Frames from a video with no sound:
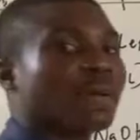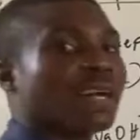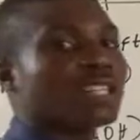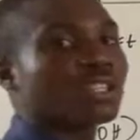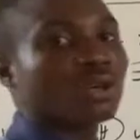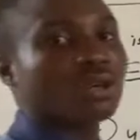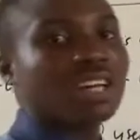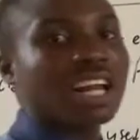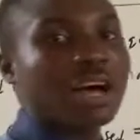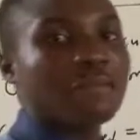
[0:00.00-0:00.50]

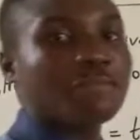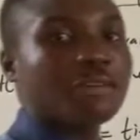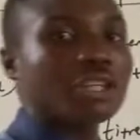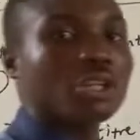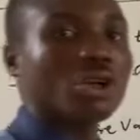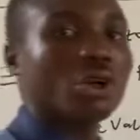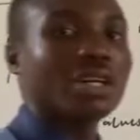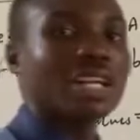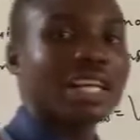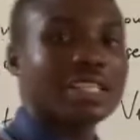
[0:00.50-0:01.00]
particular
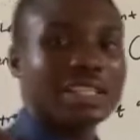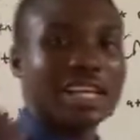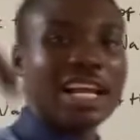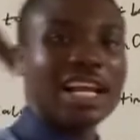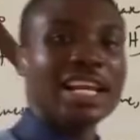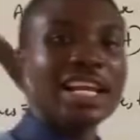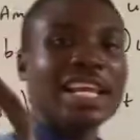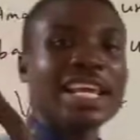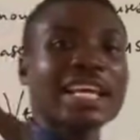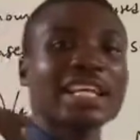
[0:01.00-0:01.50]
video, there's a
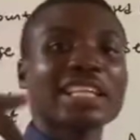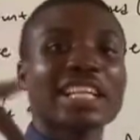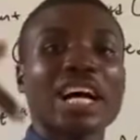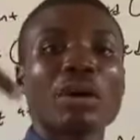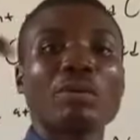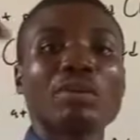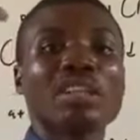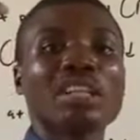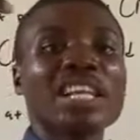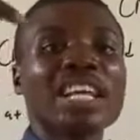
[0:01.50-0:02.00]
link
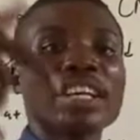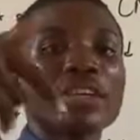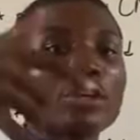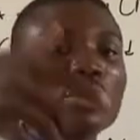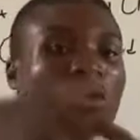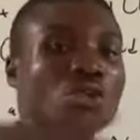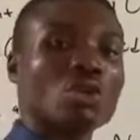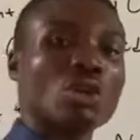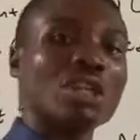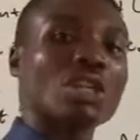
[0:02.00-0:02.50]
that would link
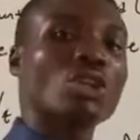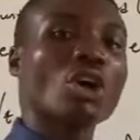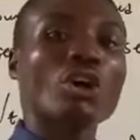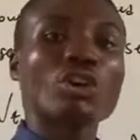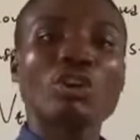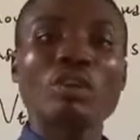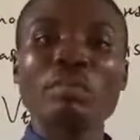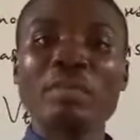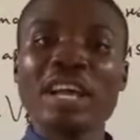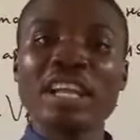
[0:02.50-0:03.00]
you to a
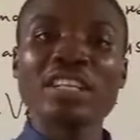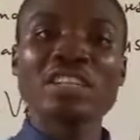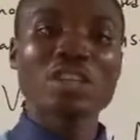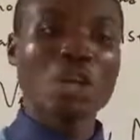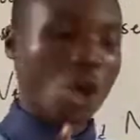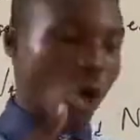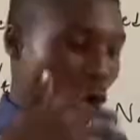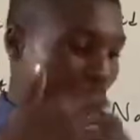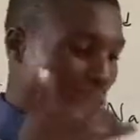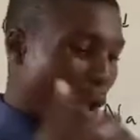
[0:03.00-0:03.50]
document
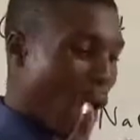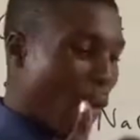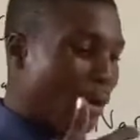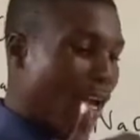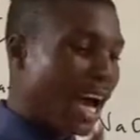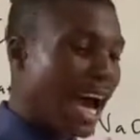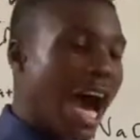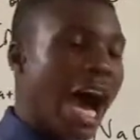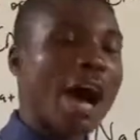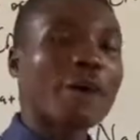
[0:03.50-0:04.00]
where
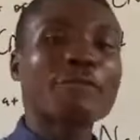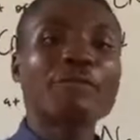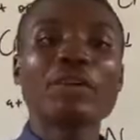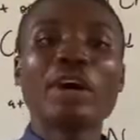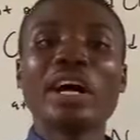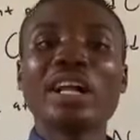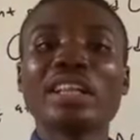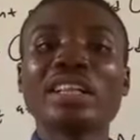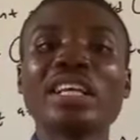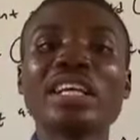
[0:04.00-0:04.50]
we have
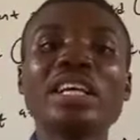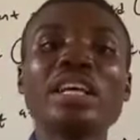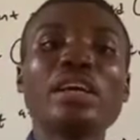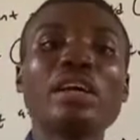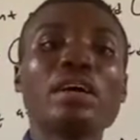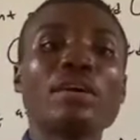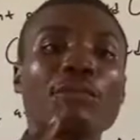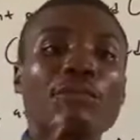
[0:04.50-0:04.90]
the